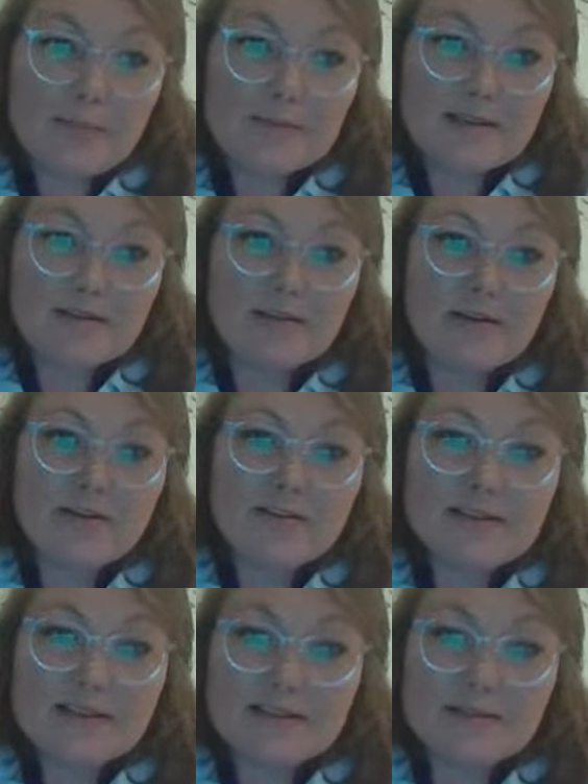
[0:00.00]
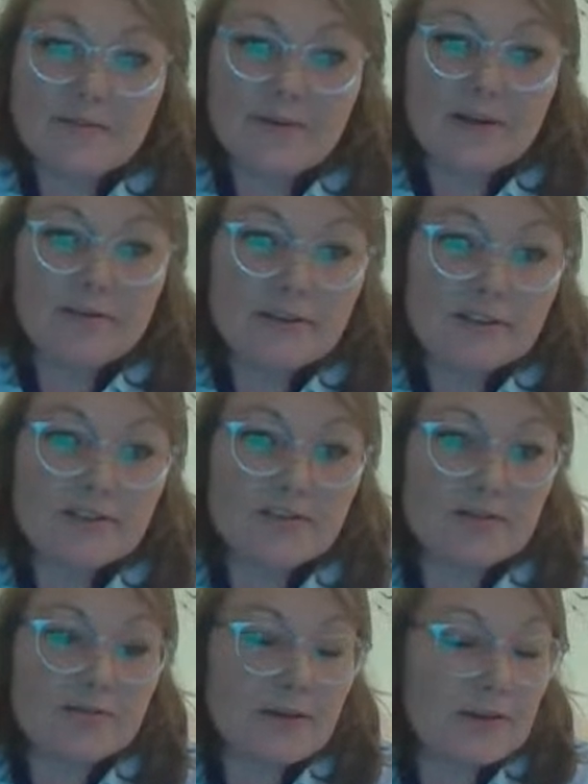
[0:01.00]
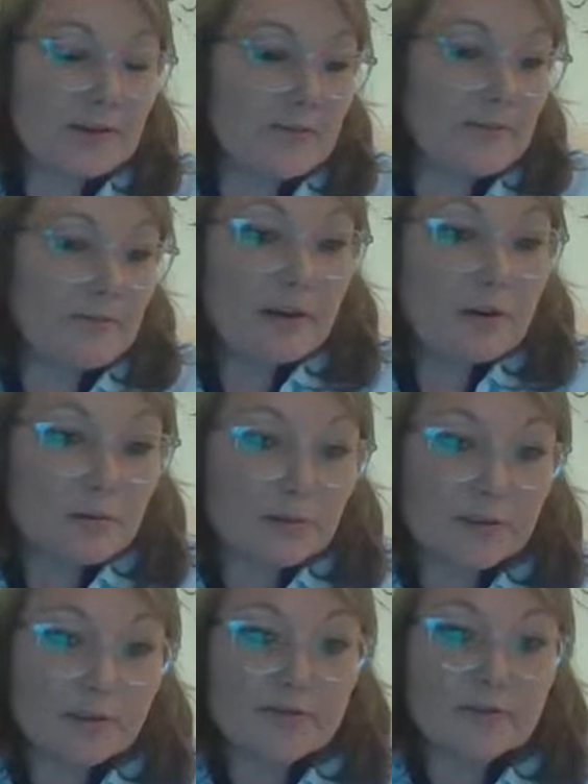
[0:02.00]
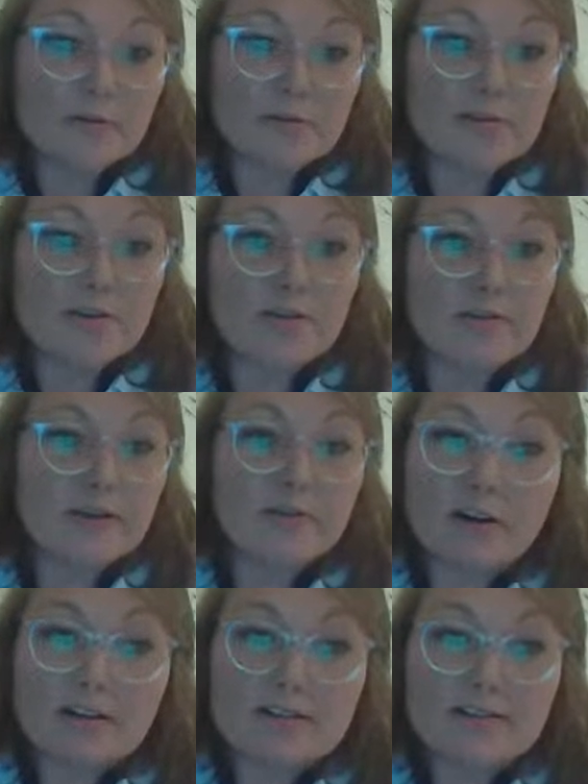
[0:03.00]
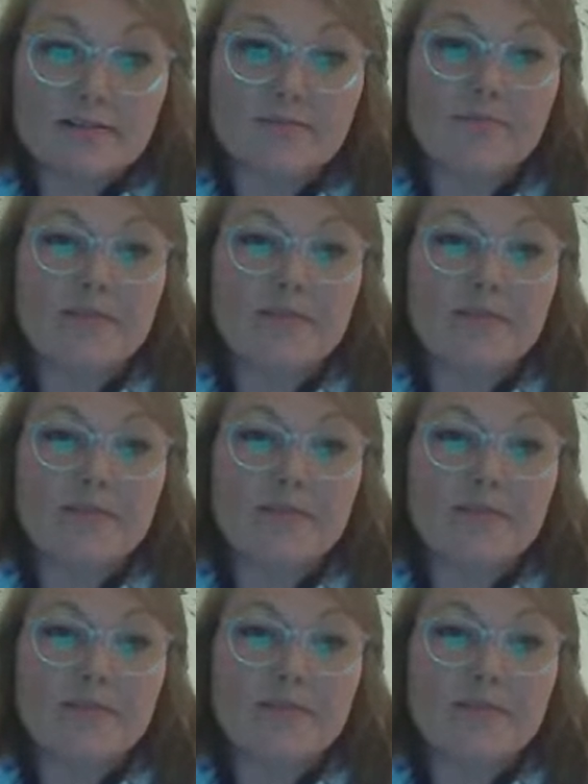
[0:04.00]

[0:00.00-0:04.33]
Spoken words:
Cape South Coast has a pretty rich record of Quaternary rocks,